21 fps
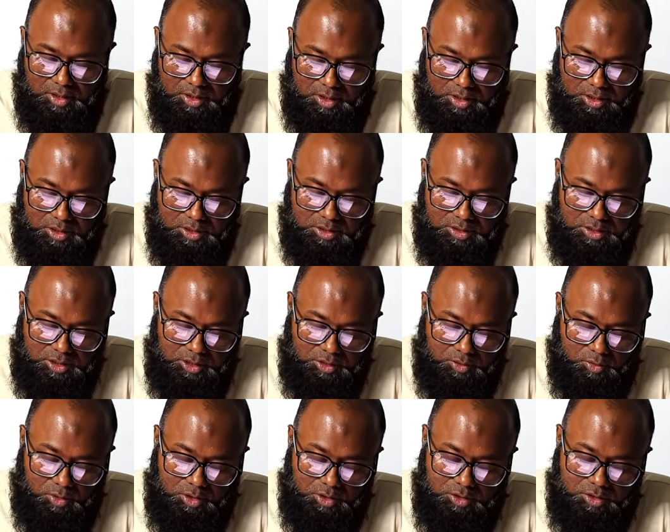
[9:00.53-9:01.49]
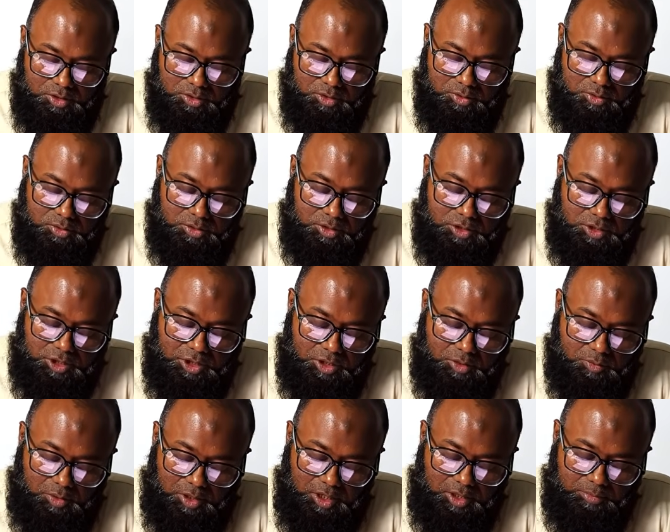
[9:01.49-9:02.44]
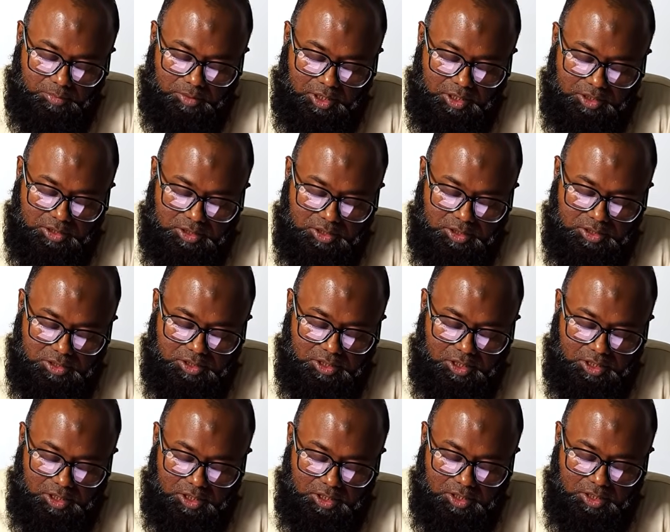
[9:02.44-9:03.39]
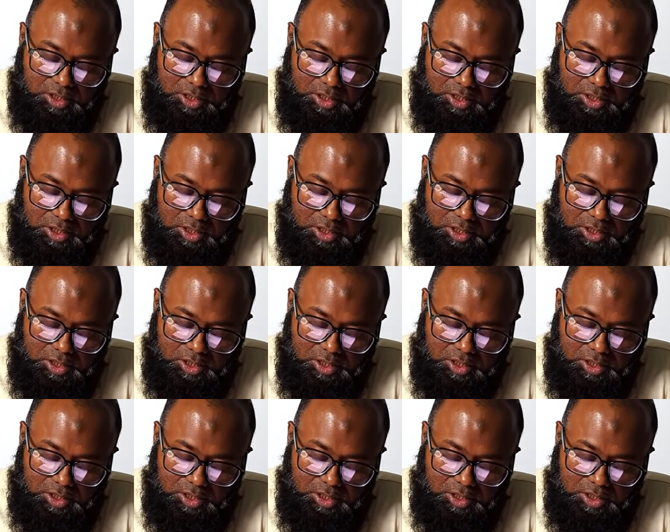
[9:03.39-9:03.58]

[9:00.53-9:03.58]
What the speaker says: is equal to dy by dt